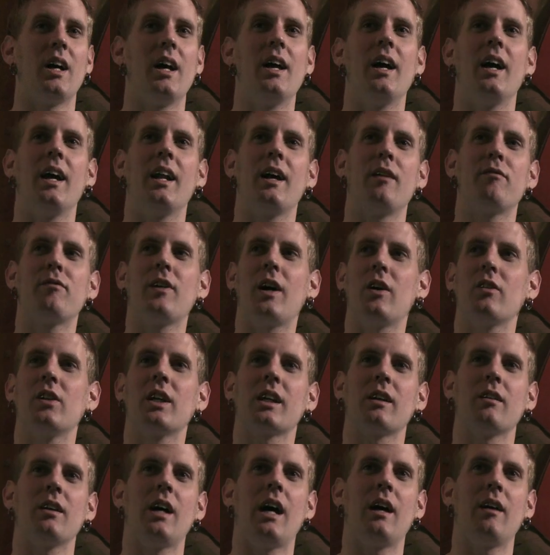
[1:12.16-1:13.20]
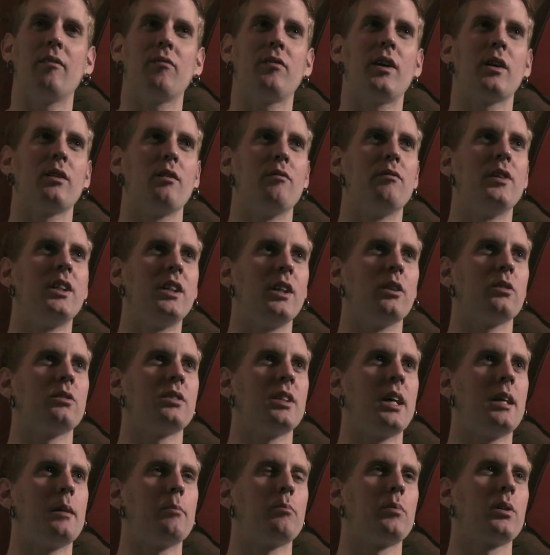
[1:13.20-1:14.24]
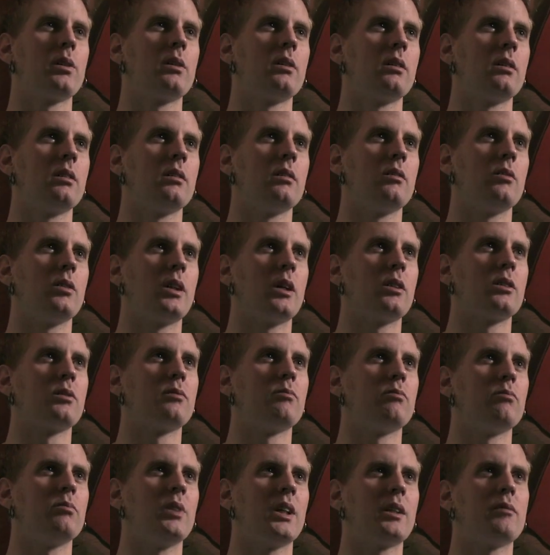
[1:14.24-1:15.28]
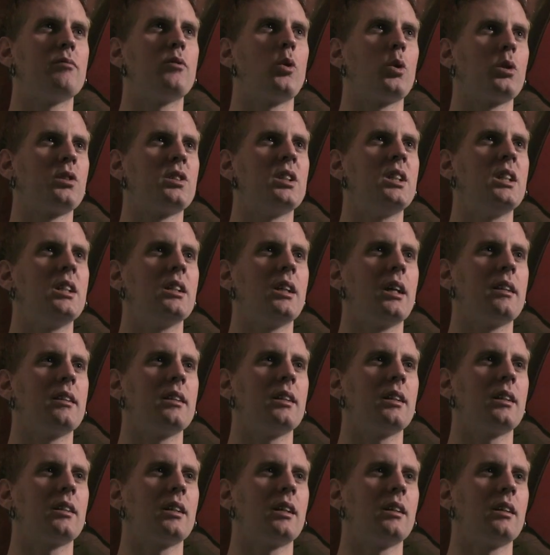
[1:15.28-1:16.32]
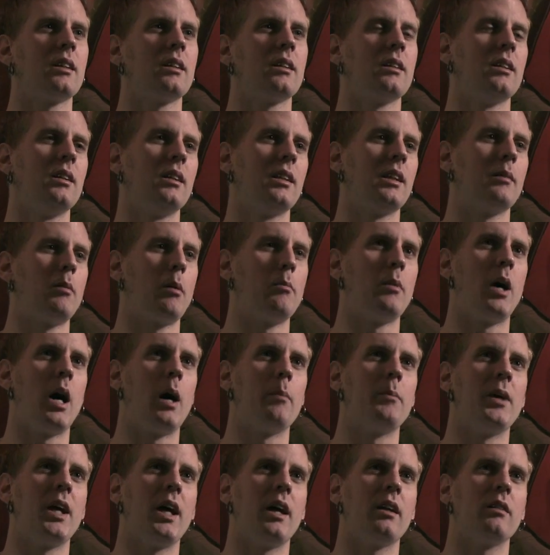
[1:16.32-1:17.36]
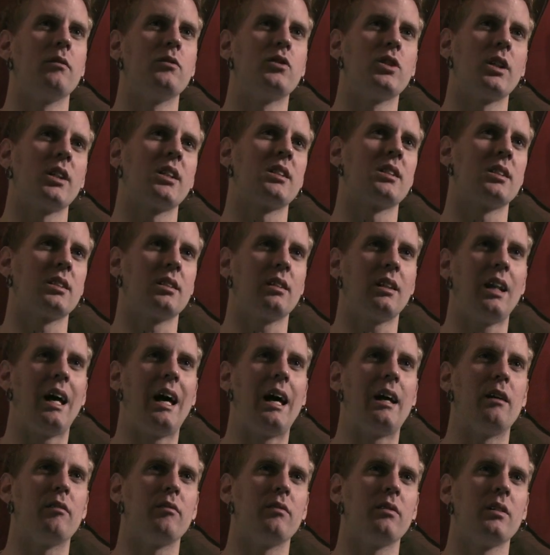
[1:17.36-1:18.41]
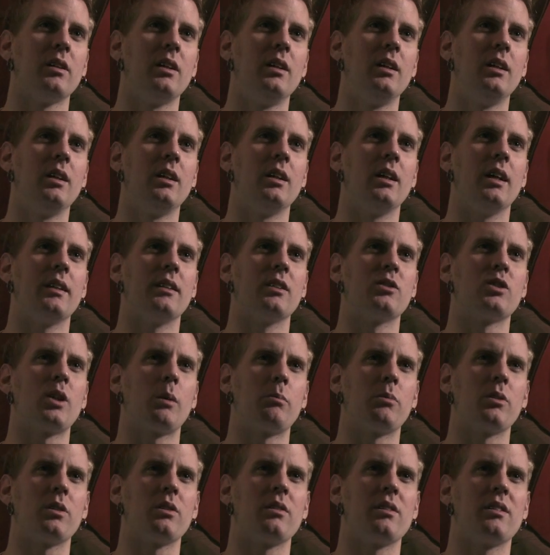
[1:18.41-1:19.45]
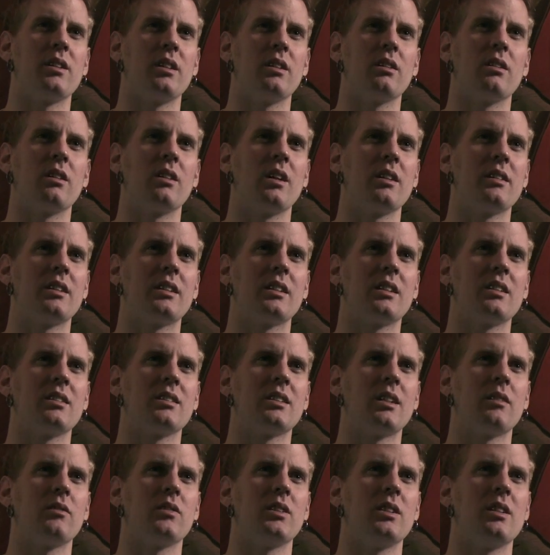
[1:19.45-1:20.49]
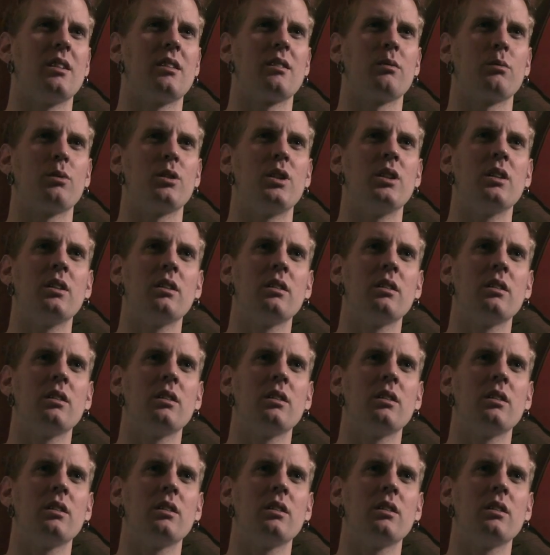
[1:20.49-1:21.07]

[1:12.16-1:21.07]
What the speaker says: And I found I found a videotape when I was like 14, I think, that my mom had of Genesis live at the Shepperton Theater, I think in '73.